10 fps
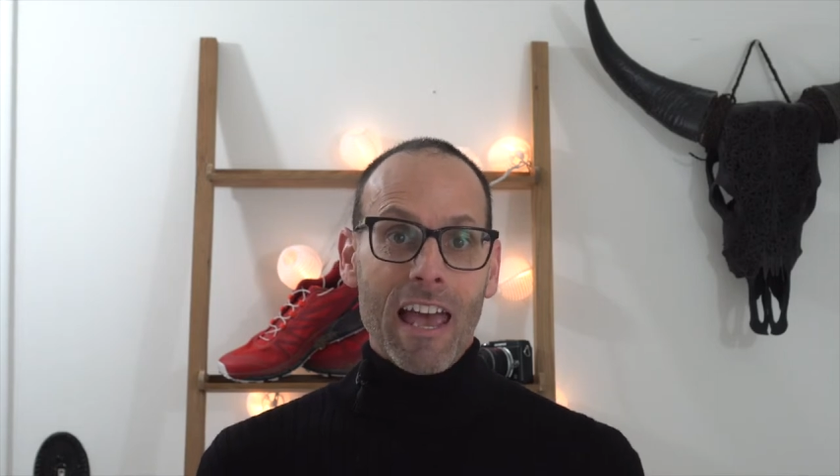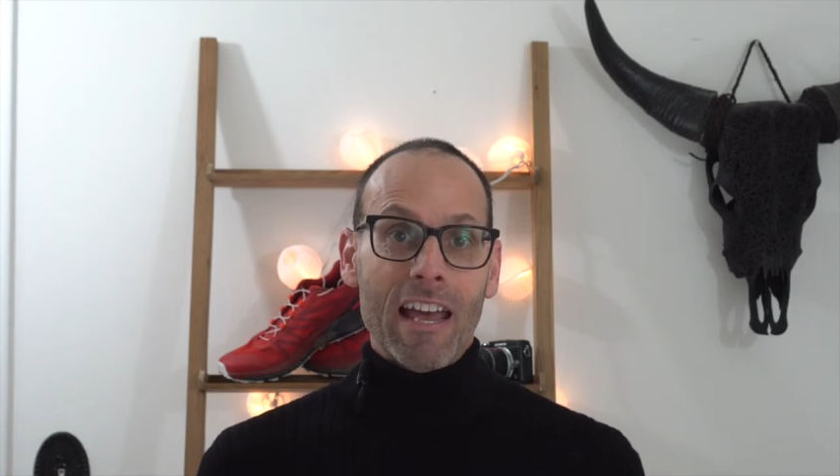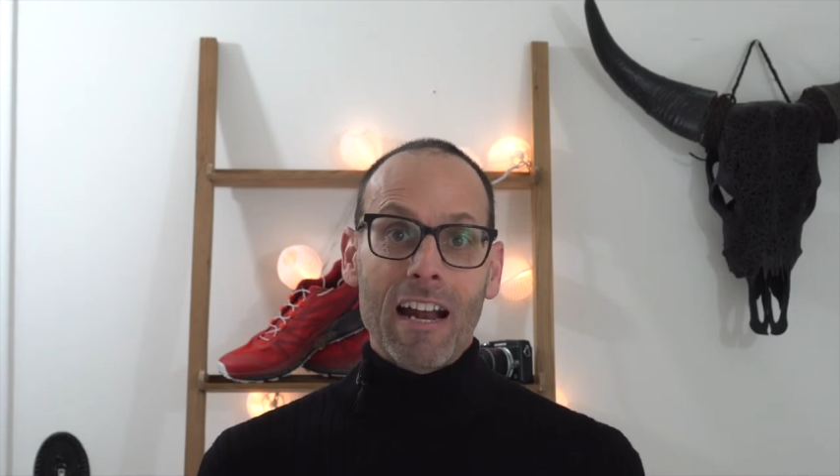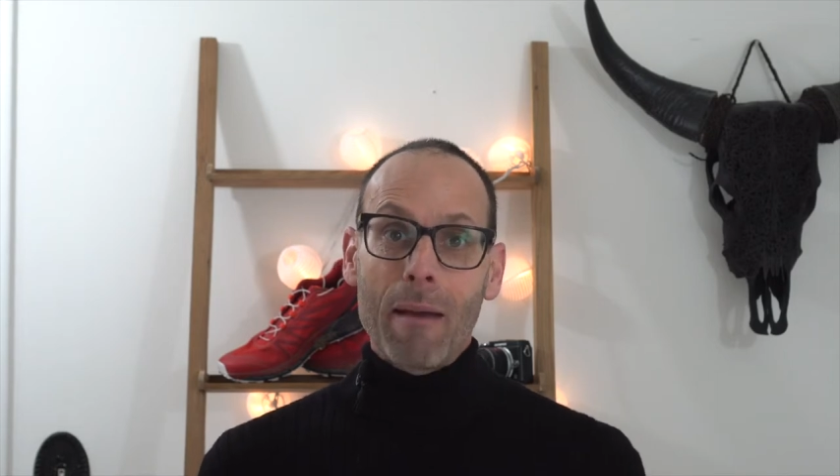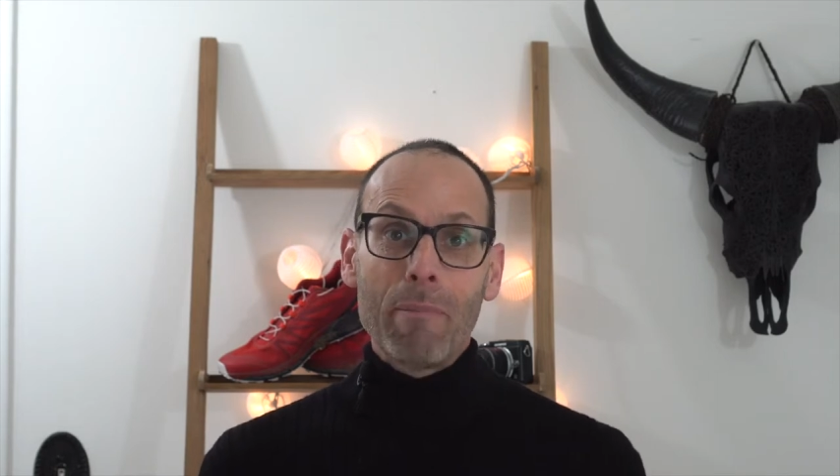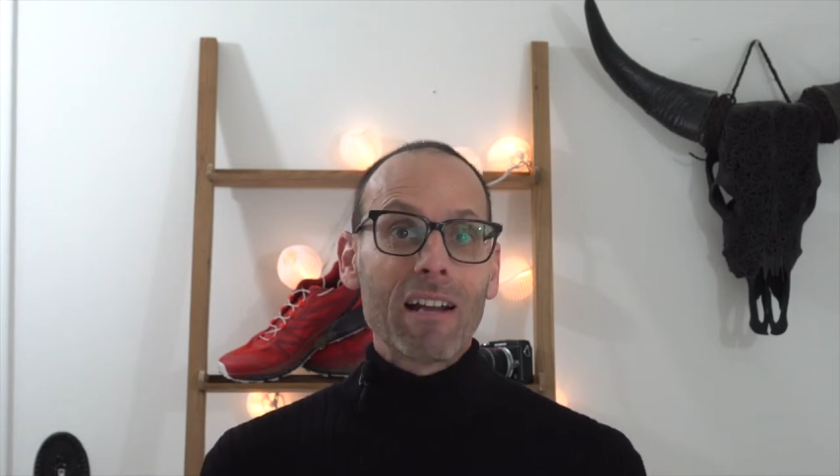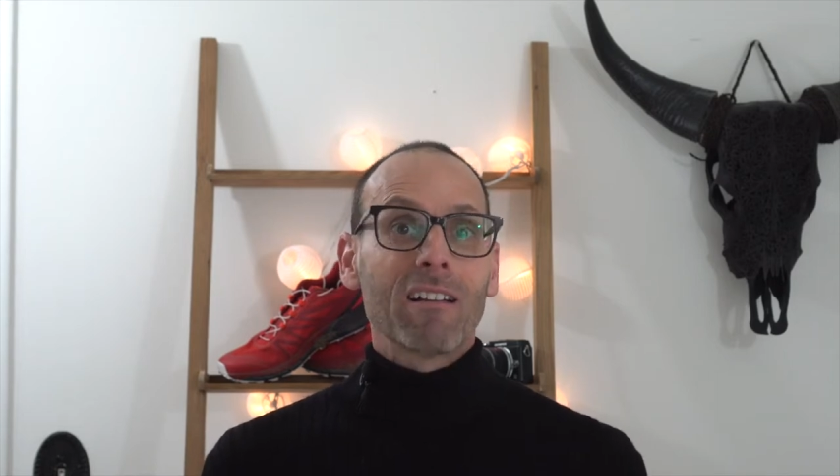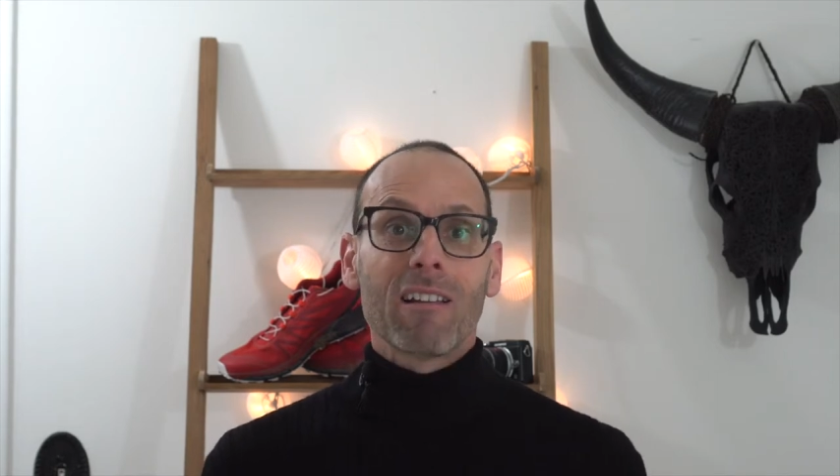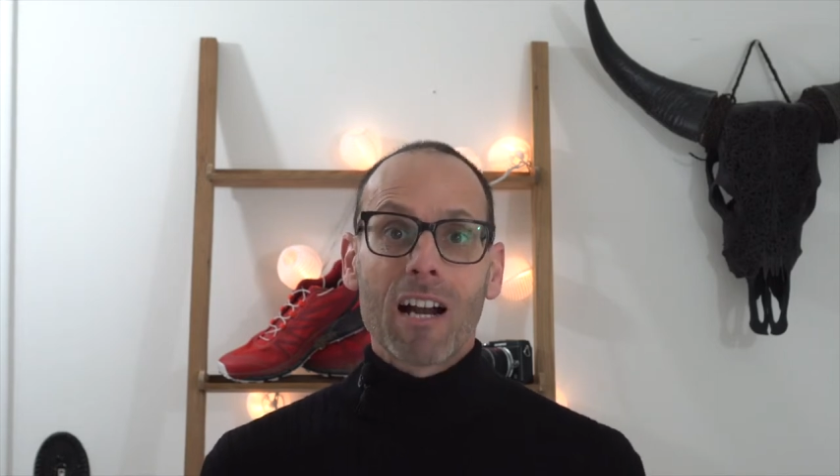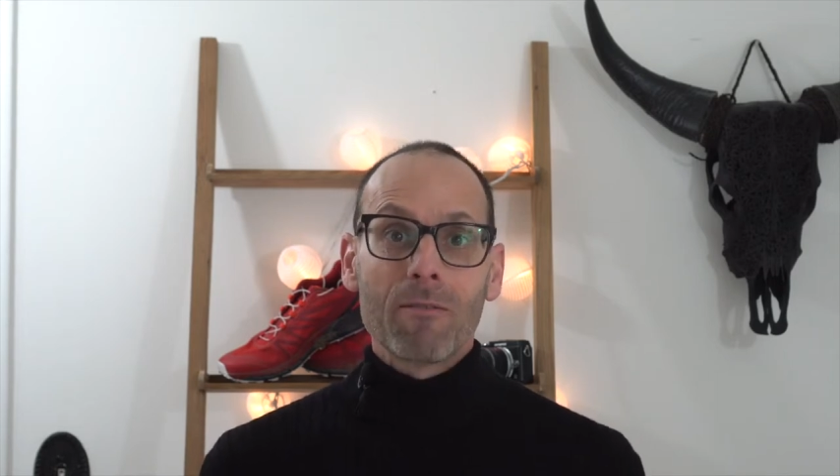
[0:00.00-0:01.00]
and I bet
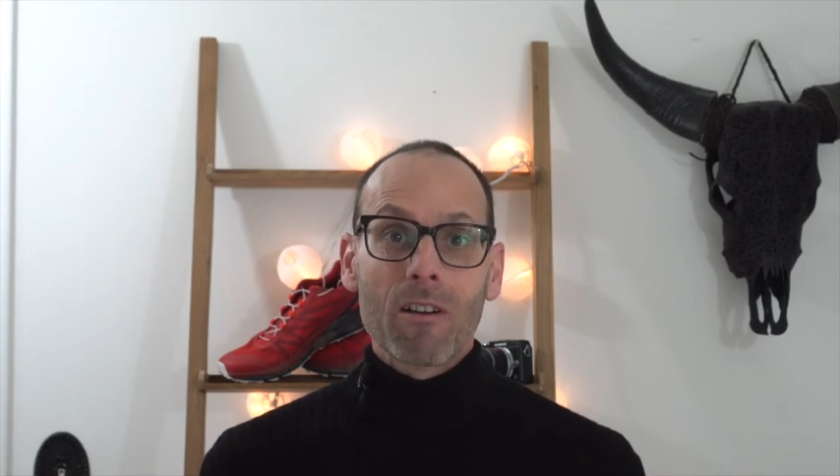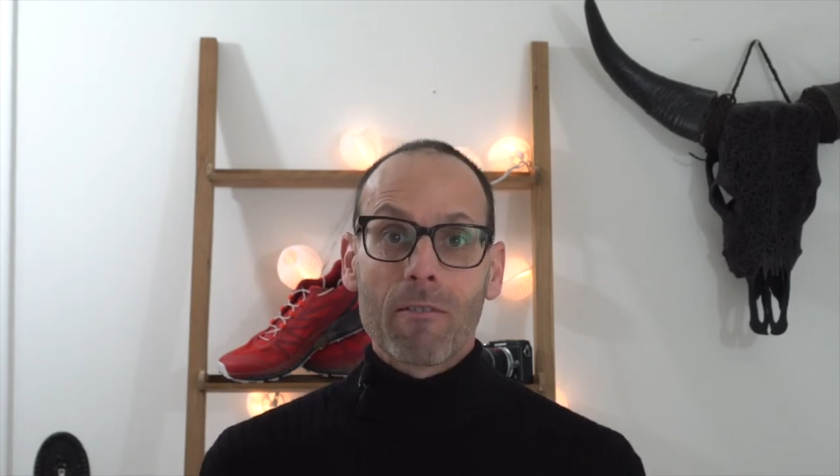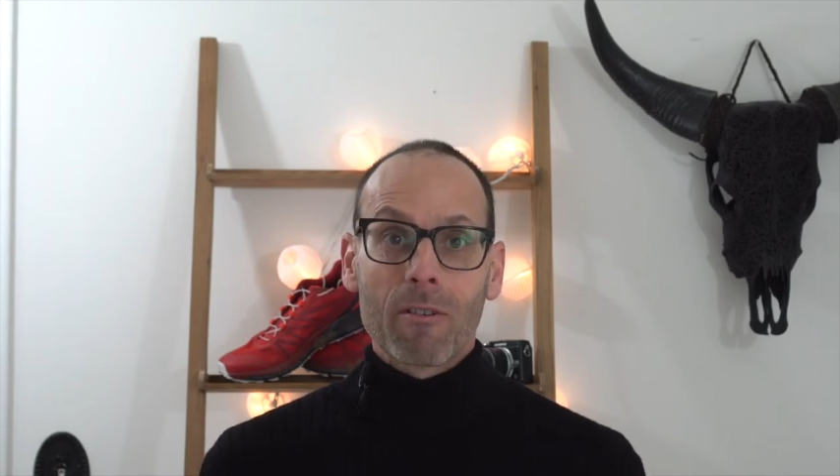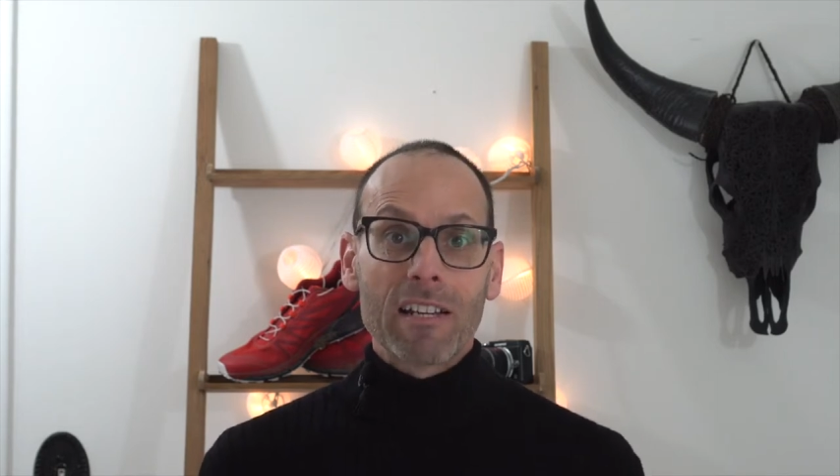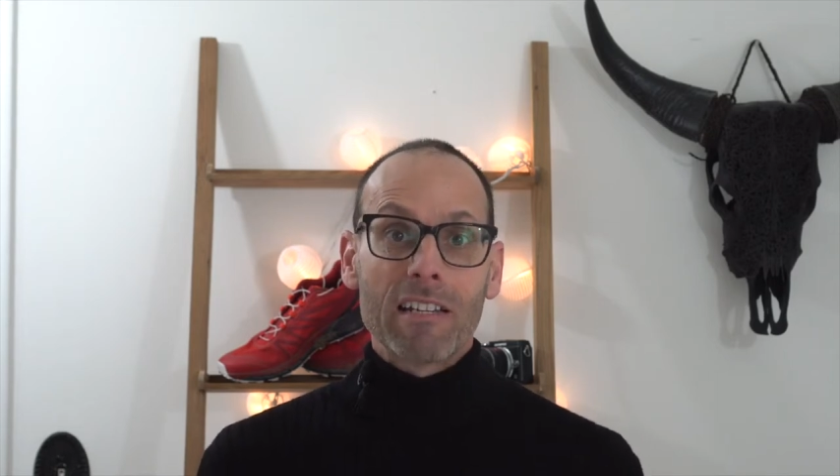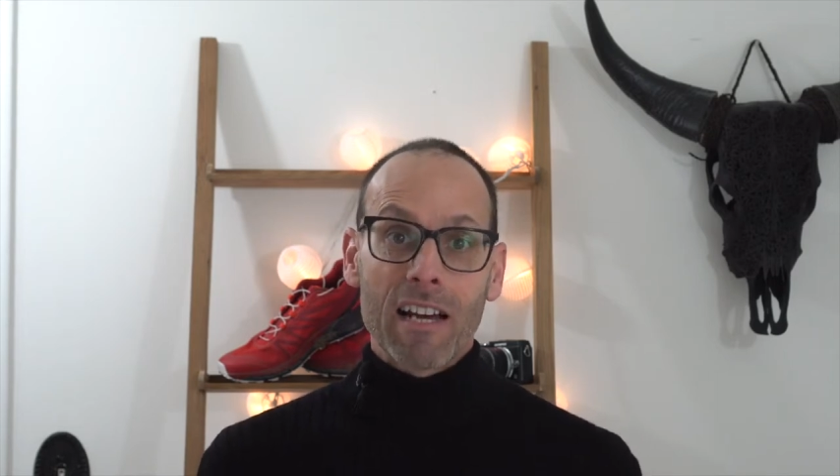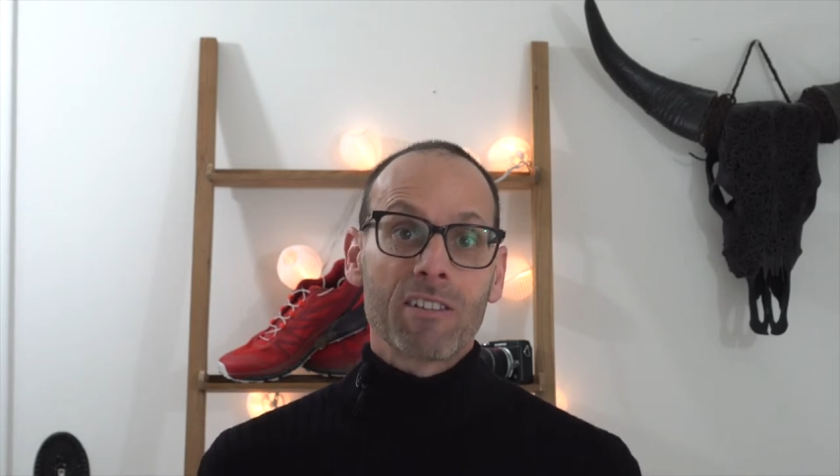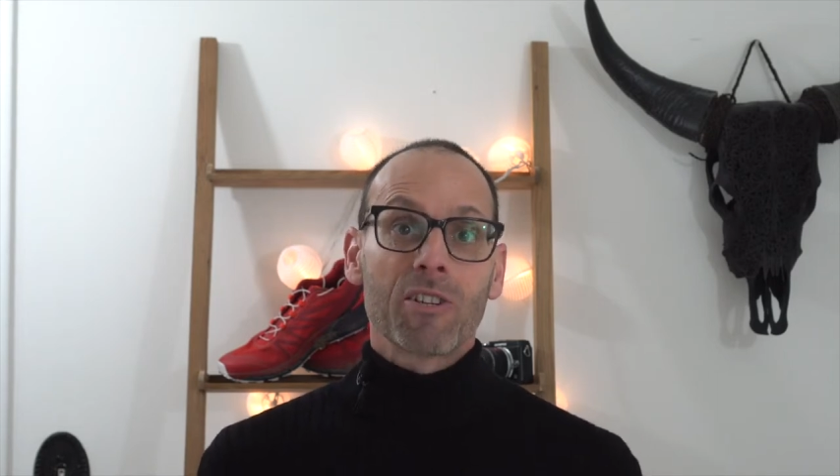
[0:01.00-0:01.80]
a lot of you have already done